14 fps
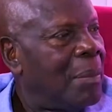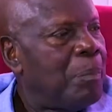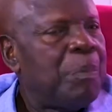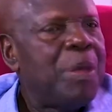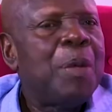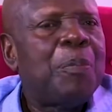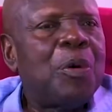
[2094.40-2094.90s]

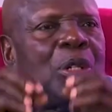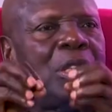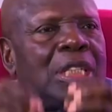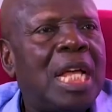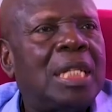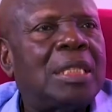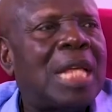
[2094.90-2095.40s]
people
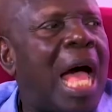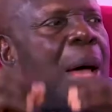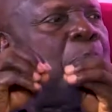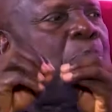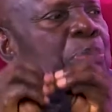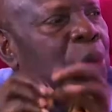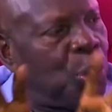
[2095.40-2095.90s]
just
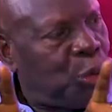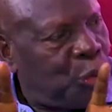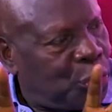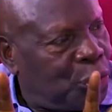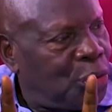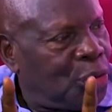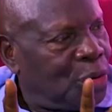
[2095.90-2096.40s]

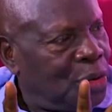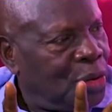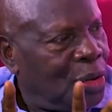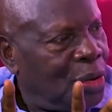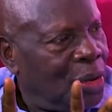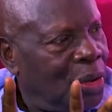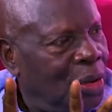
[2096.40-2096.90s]
abuse
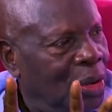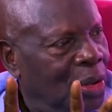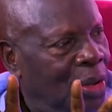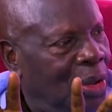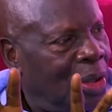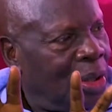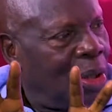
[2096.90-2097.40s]

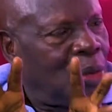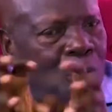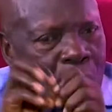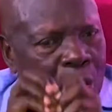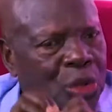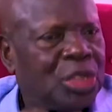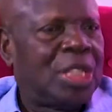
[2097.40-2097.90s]

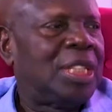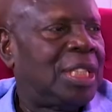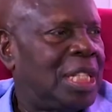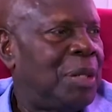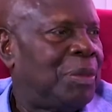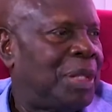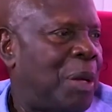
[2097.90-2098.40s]
those
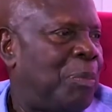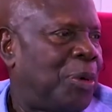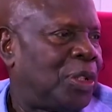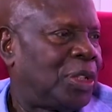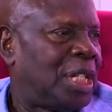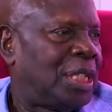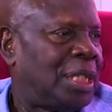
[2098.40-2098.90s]
systems and
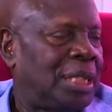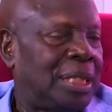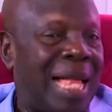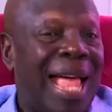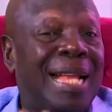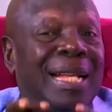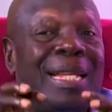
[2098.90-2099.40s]
processes
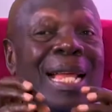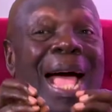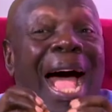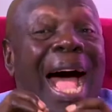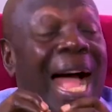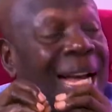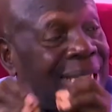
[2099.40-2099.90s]
and the
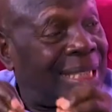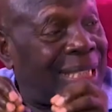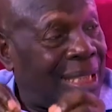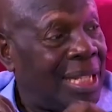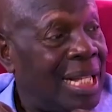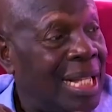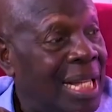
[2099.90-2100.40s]
acts
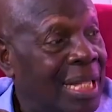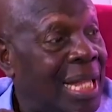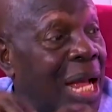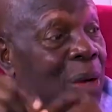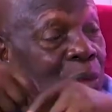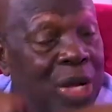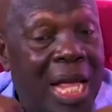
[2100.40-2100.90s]

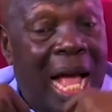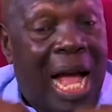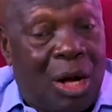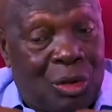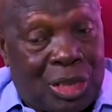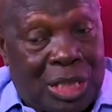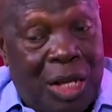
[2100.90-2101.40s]
that we
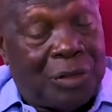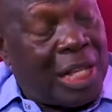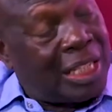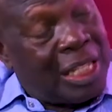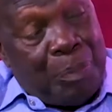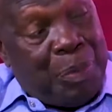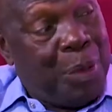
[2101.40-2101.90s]
ourselves
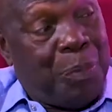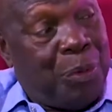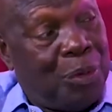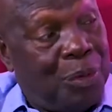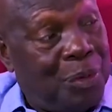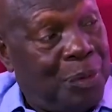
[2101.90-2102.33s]
as a people